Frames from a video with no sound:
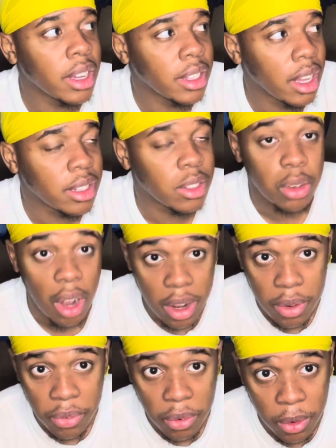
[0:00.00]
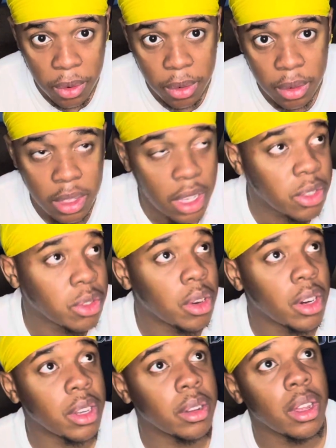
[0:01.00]
They traded for him. They
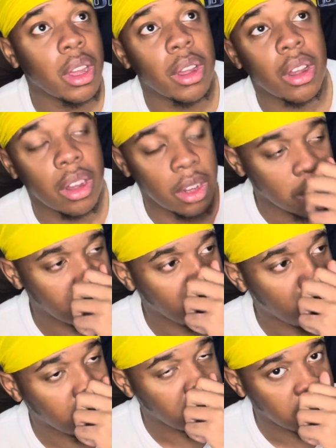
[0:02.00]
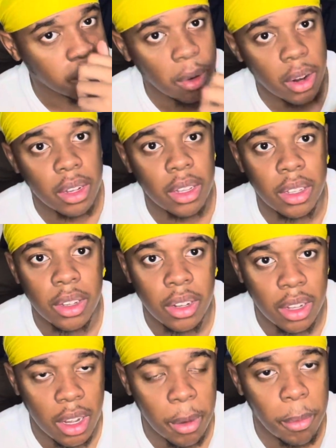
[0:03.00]
traded Marcus Smart to deal
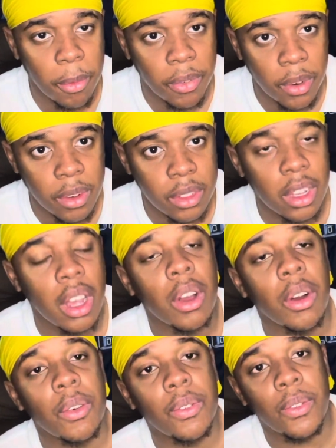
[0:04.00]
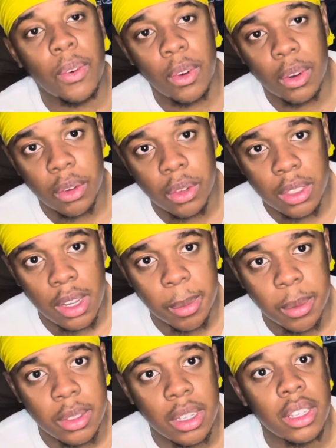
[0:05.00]
a couple firsts for Kristaps
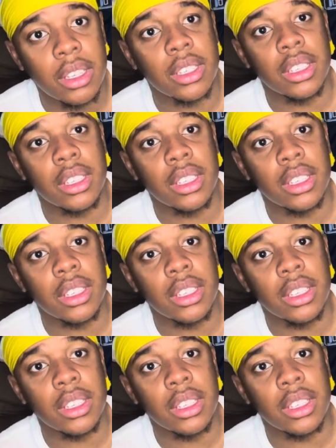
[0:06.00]
Porzingis.